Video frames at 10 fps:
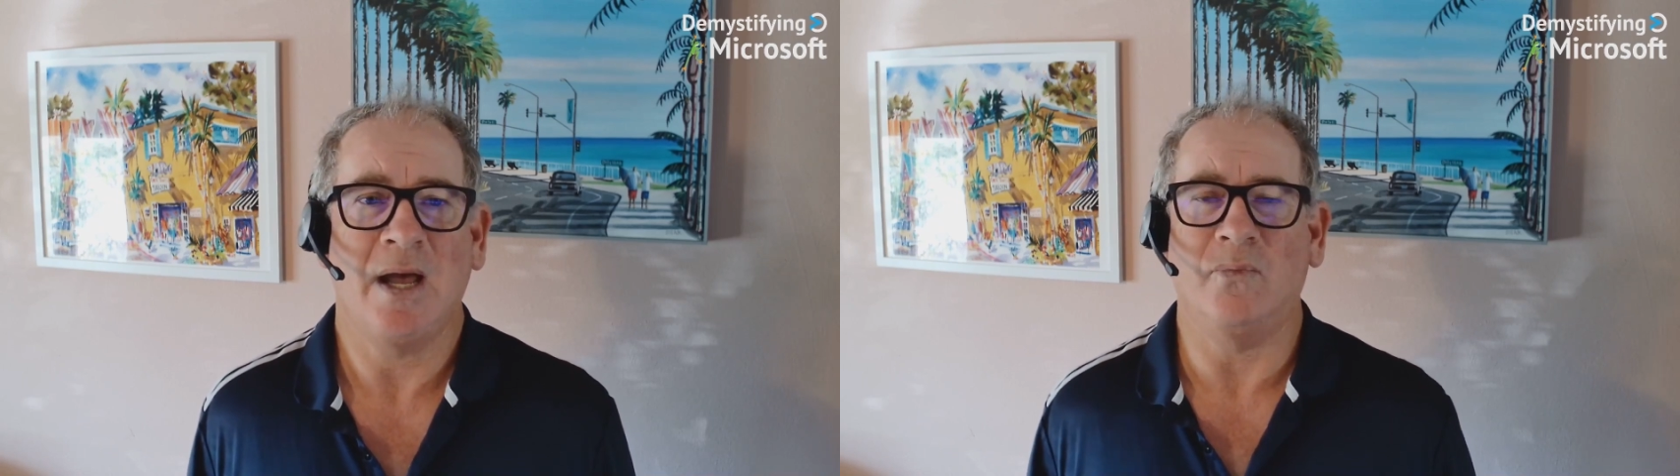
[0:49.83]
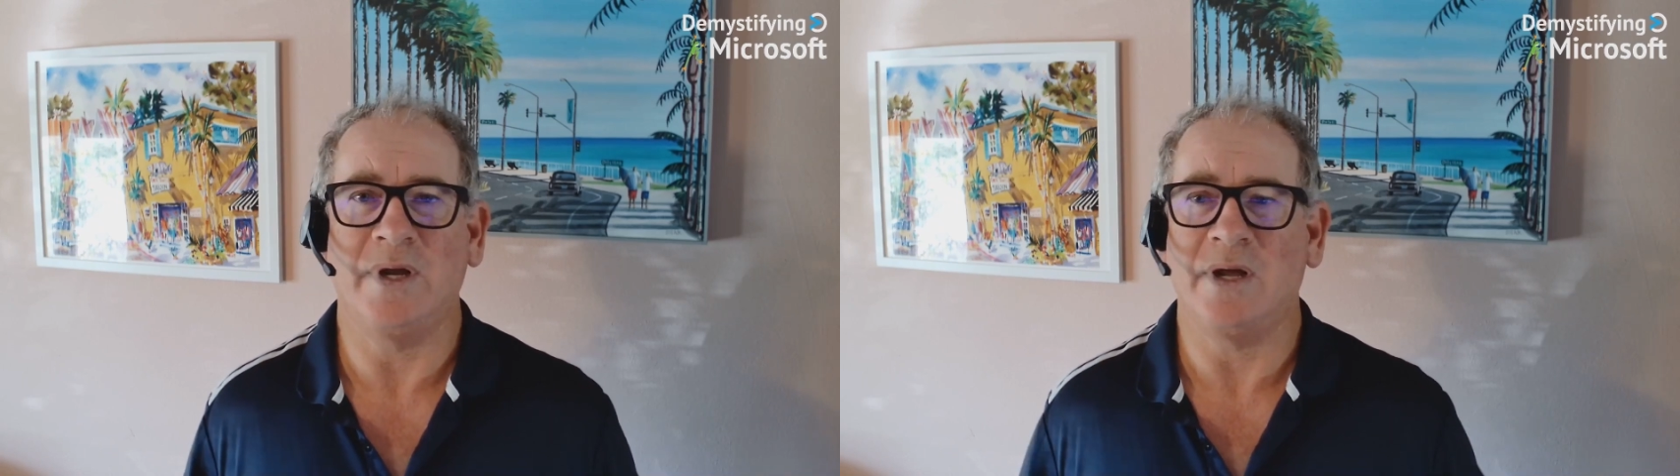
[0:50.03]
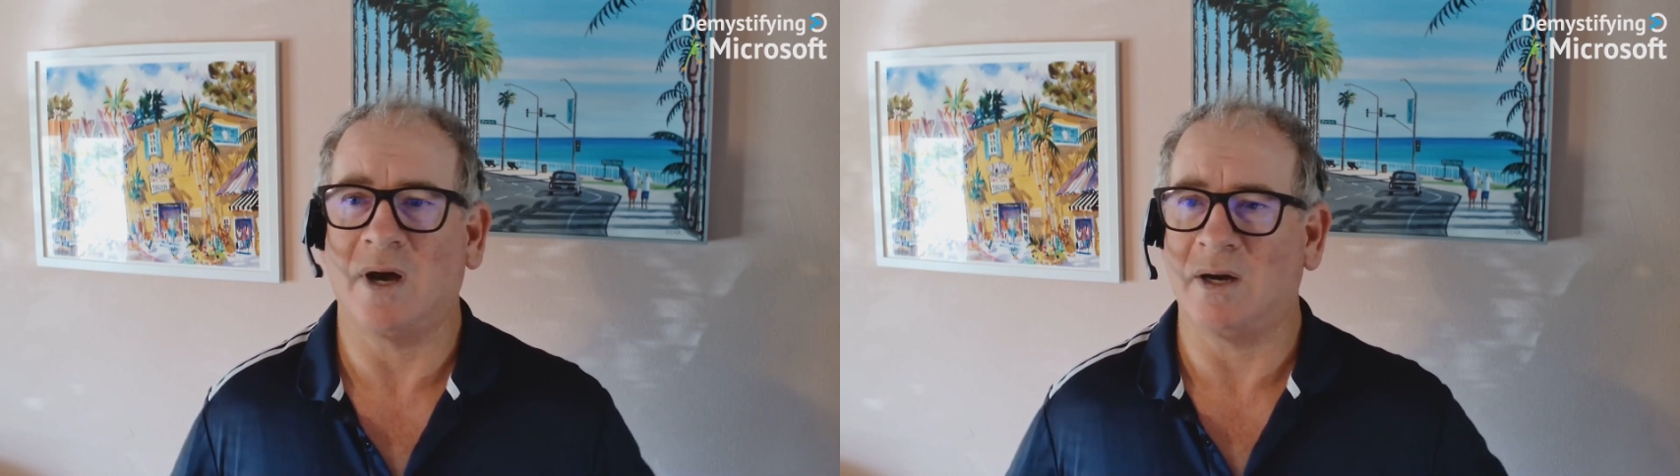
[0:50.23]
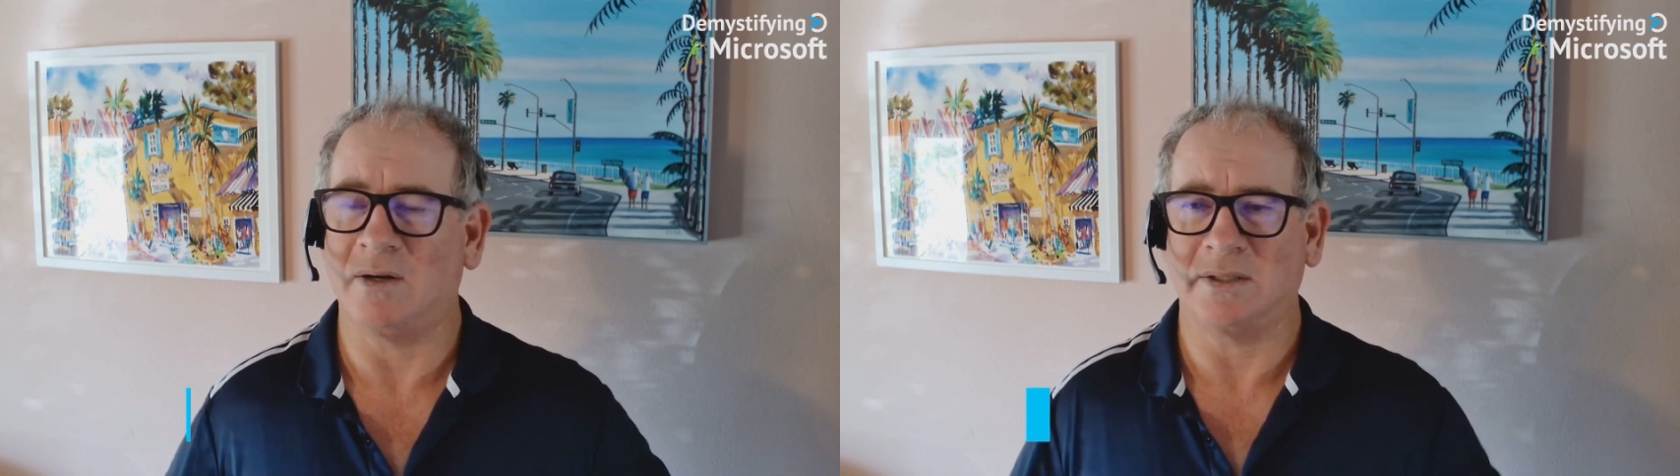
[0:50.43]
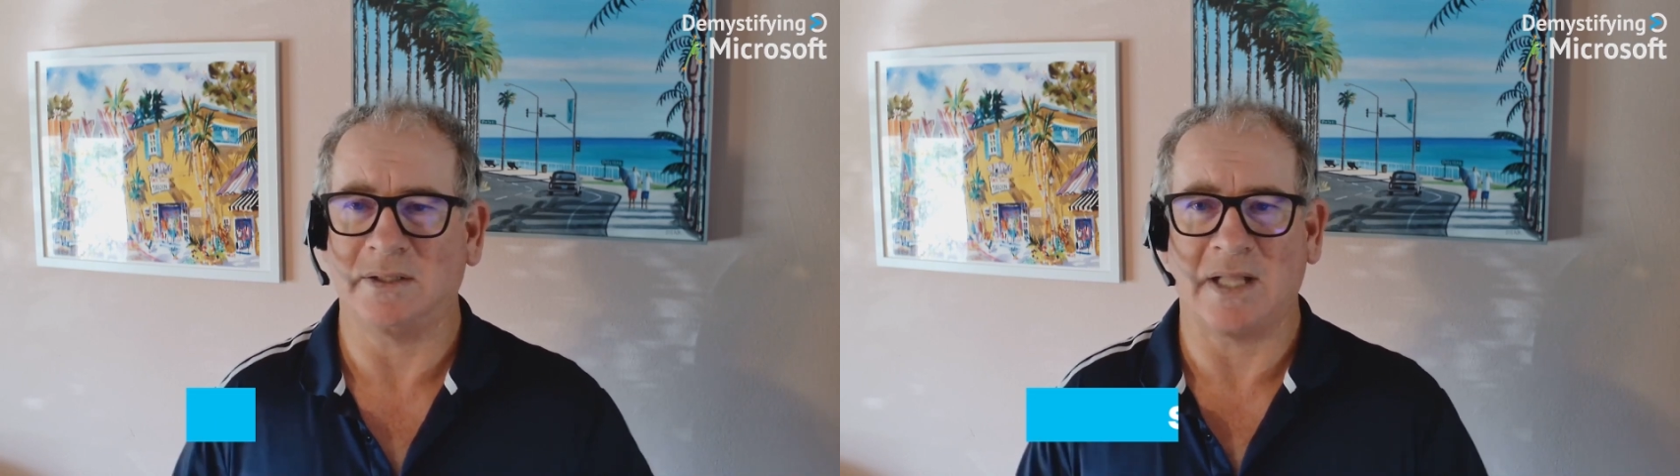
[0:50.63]
we
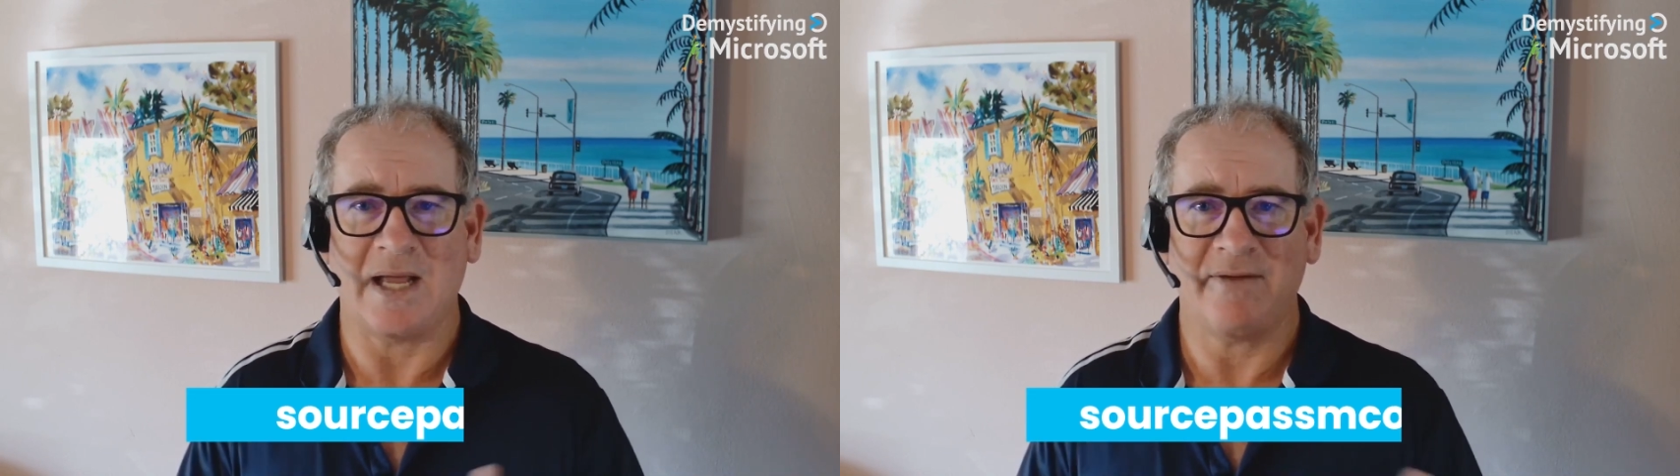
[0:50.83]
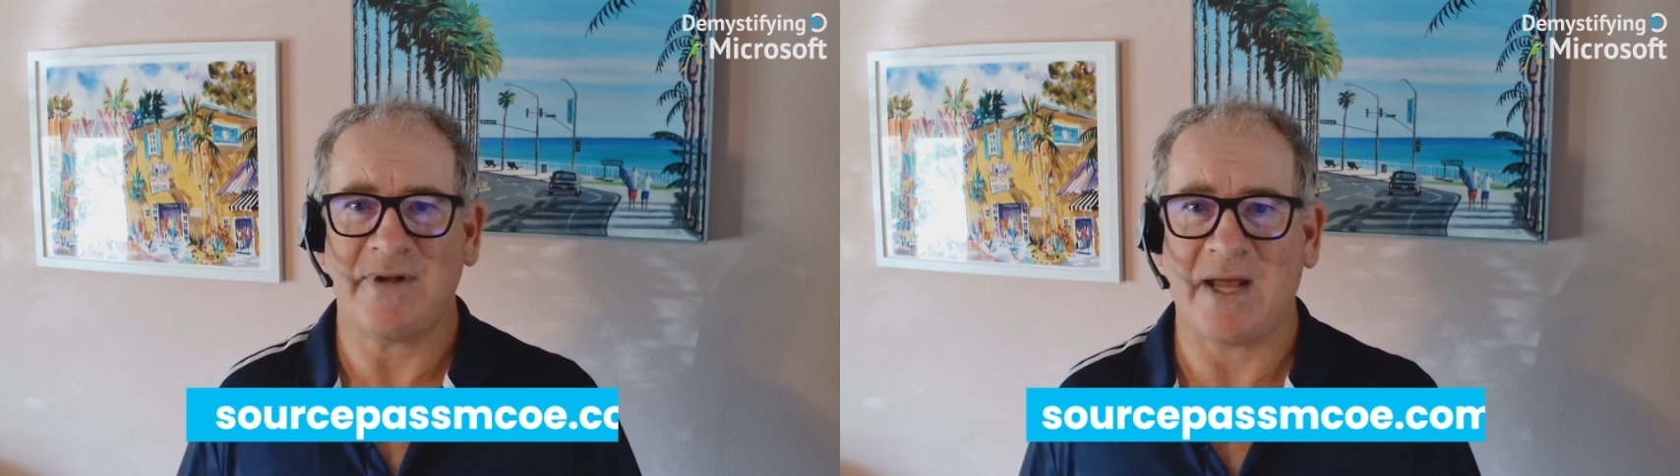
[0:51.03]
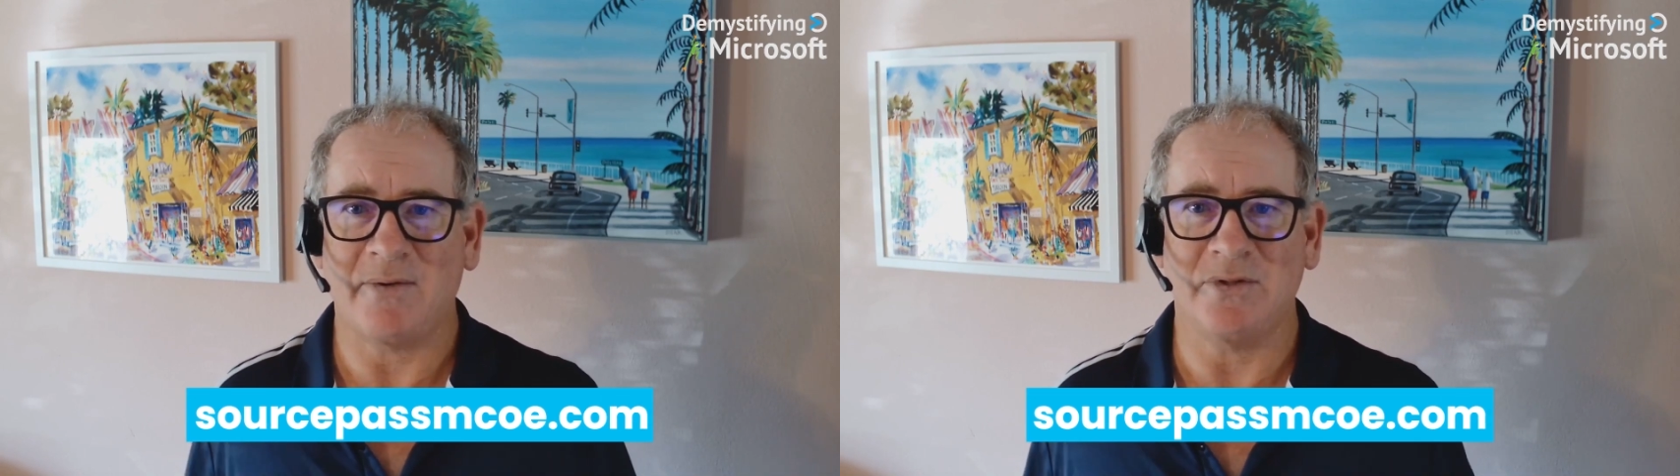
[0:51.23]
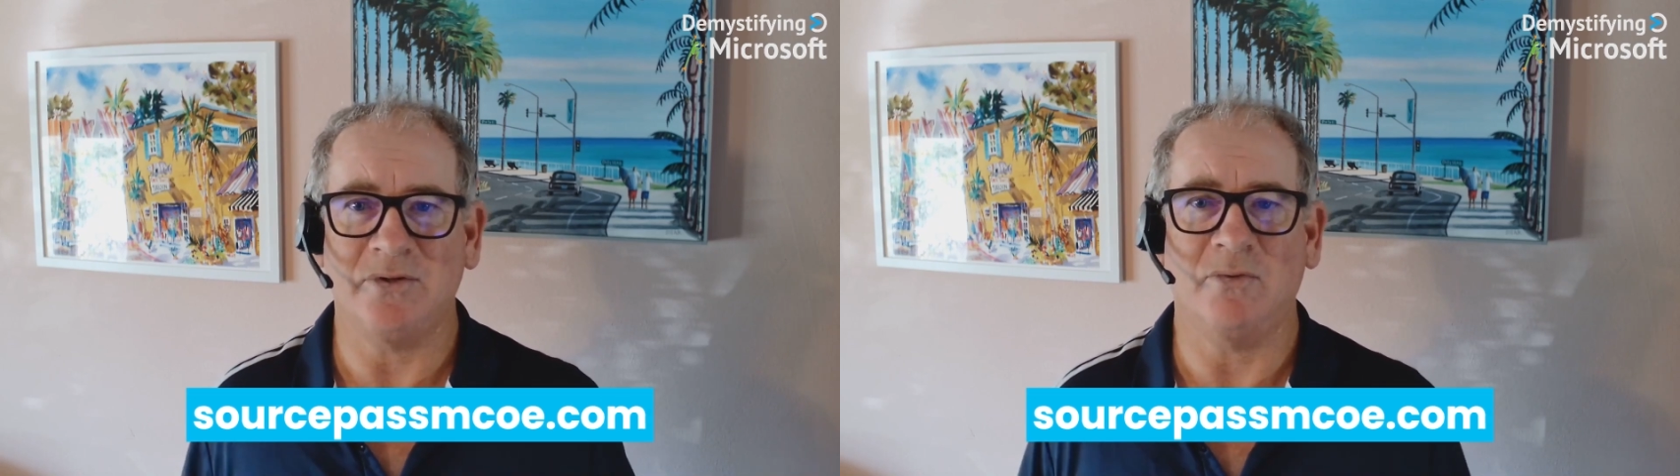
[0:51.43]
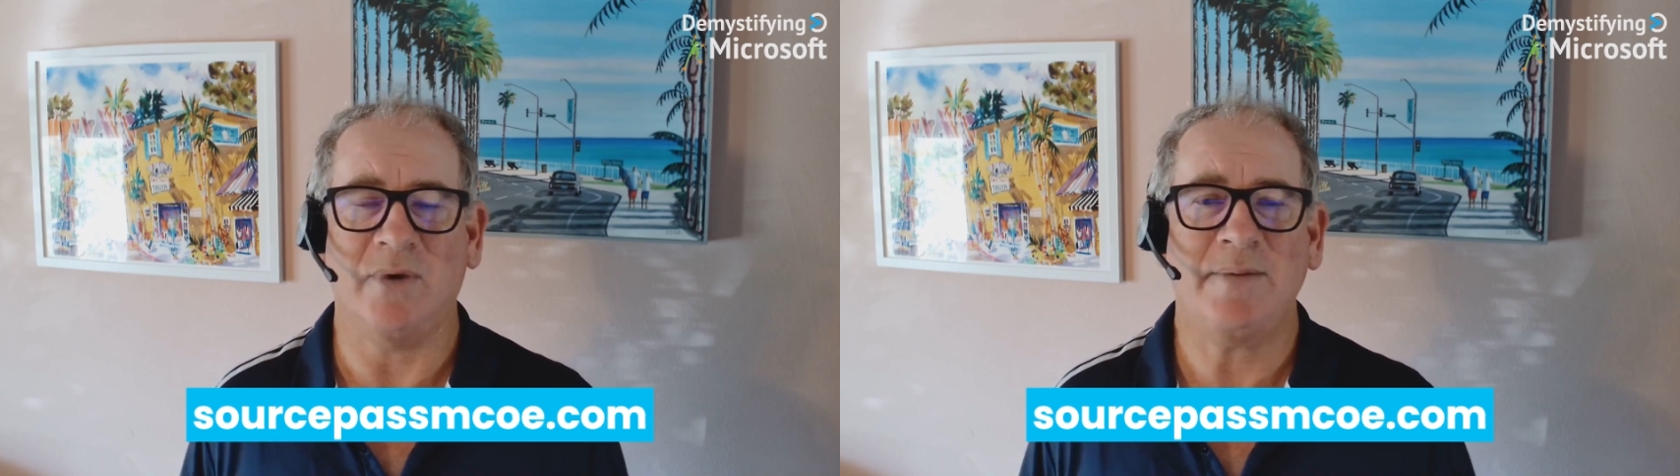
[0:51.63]
are live now with a
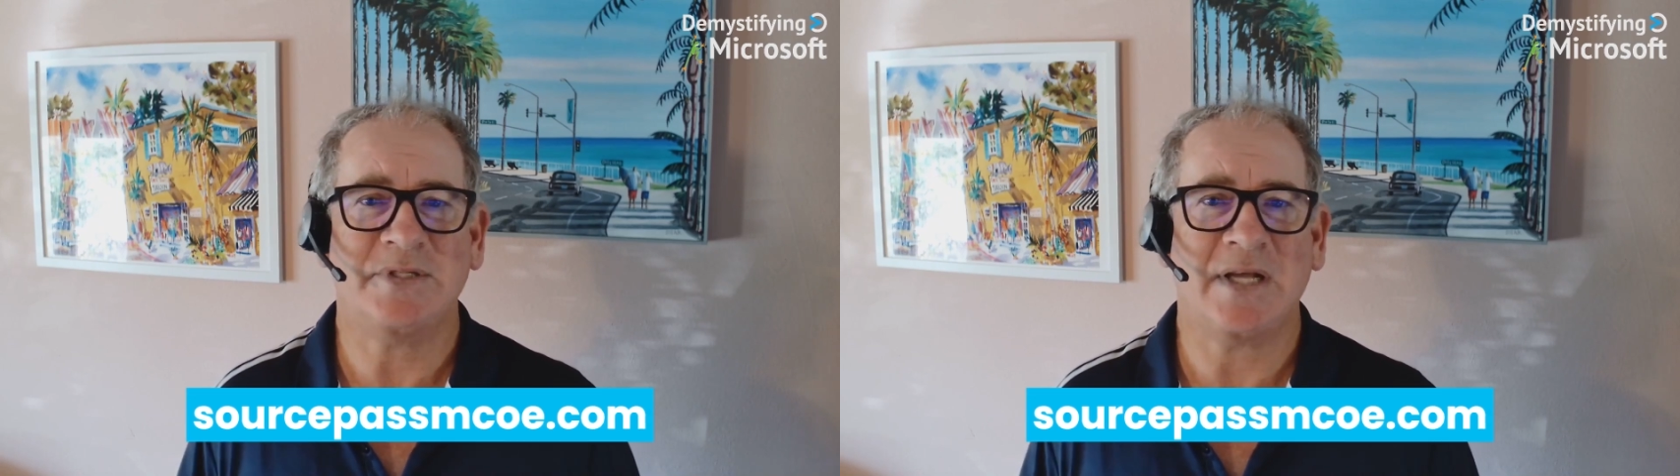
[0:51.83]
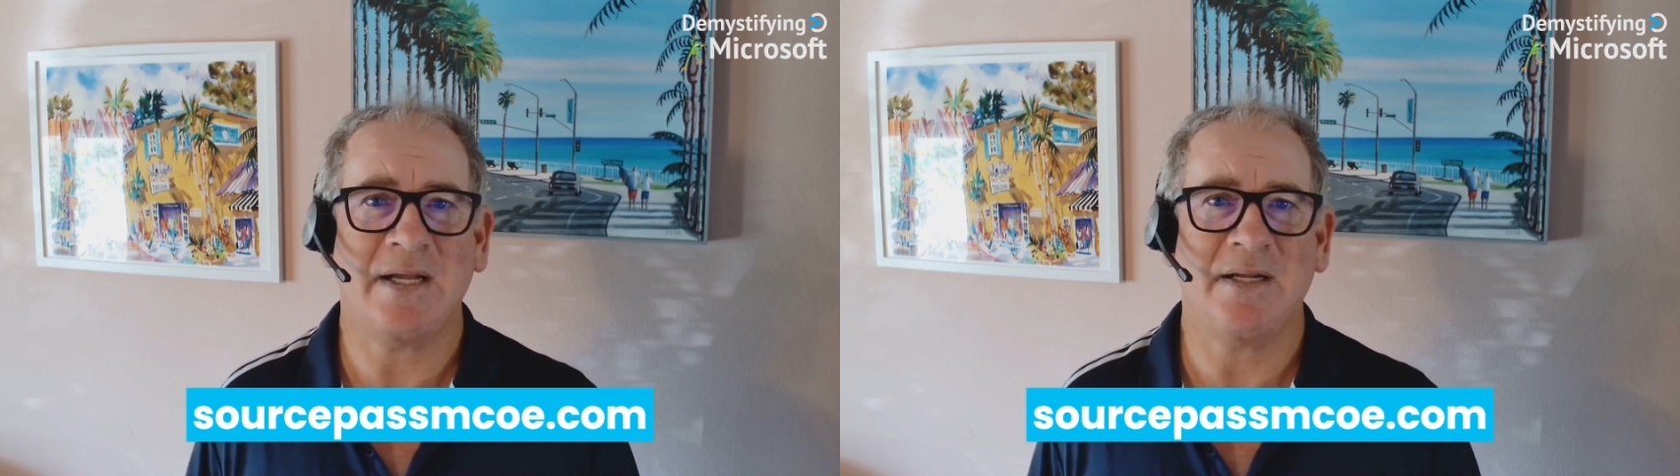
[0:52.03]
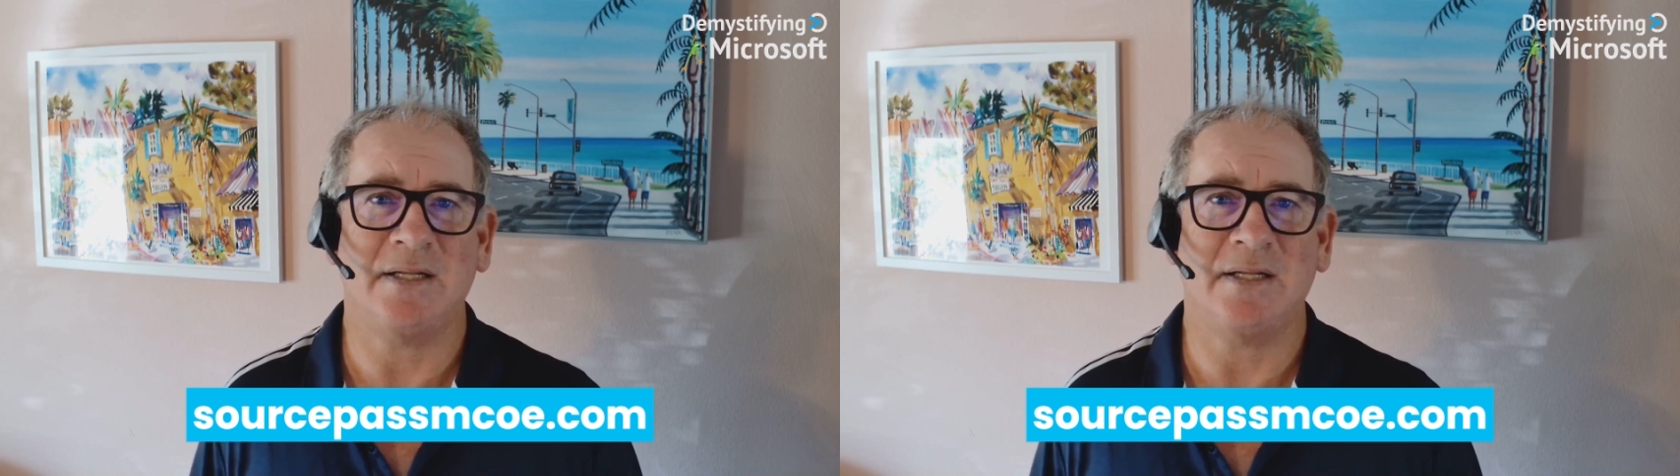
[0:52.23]
new website.